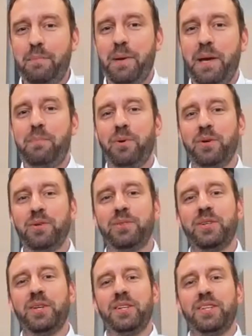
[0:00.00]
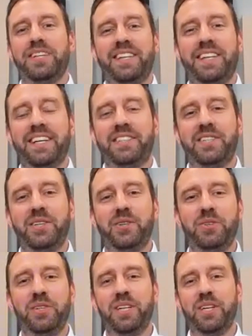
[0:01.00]
people get
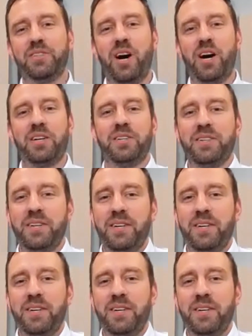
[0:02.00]
to talk